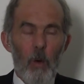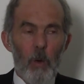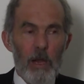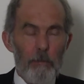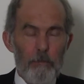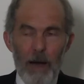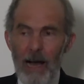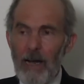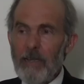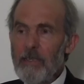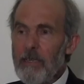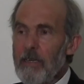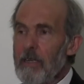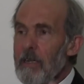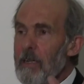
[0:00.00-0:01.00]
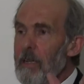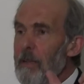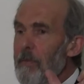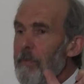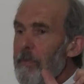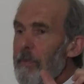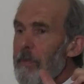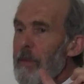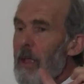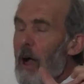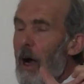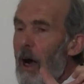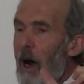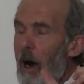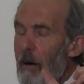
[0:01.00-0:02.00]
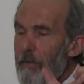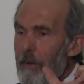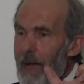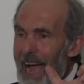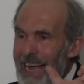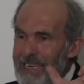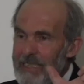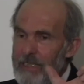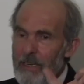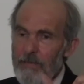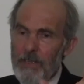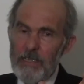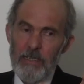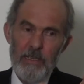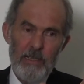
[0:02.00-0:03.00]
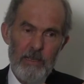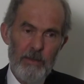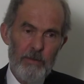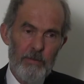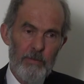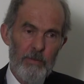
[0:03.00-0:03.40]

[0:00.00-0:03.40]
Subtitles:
Well, a particle of activity